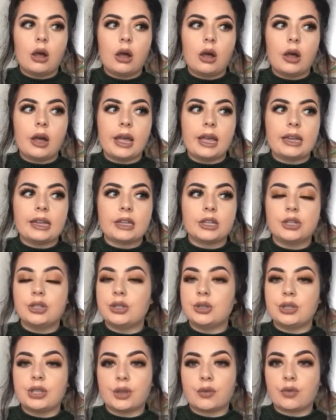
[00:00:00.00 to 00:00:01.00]
I can
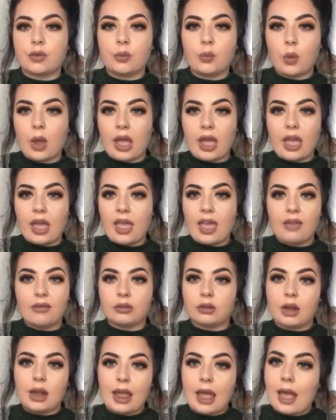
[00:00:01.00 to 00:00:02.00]
do this from
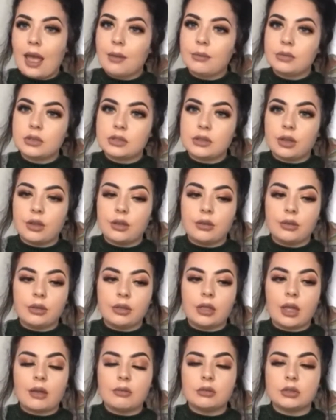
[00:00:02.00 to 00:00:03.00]
wherever I am. So
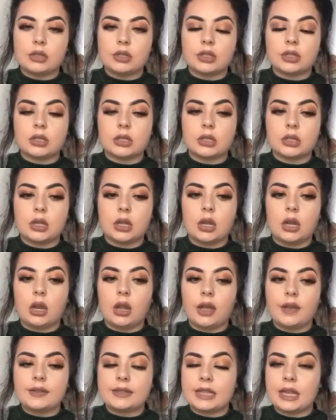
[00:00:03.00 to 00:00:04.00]
that was just a
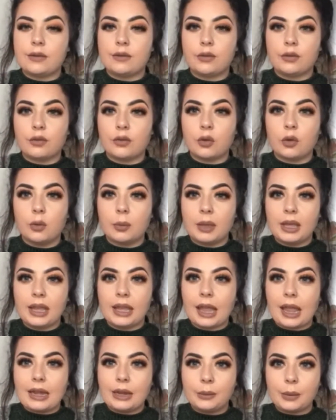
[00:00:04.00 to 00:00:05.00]
lifesaver for
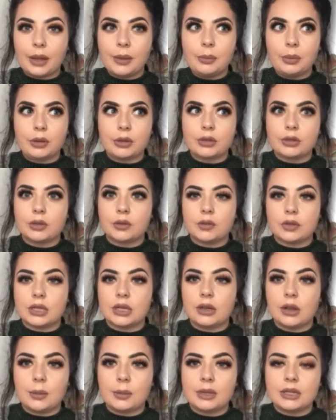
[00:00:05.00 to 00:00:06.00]
me anyway, because
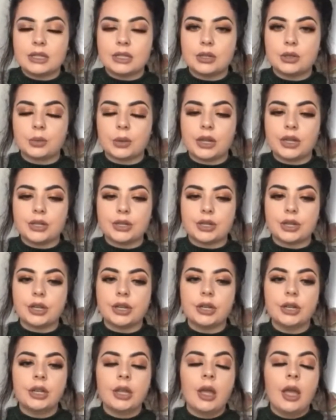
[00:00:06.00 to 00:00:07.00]
obviously like my
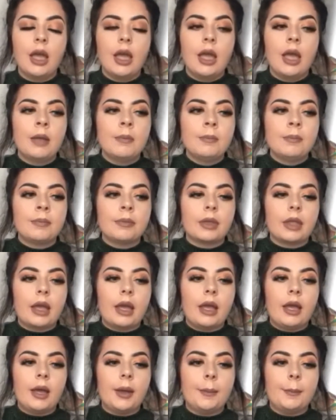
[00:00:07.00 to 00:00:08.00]
situation.
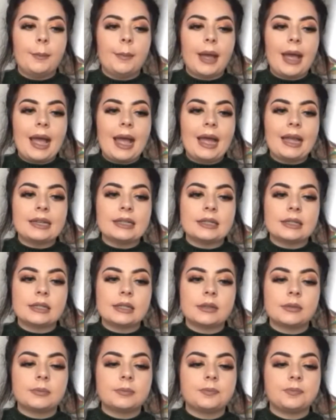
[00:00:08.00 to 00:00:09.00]
And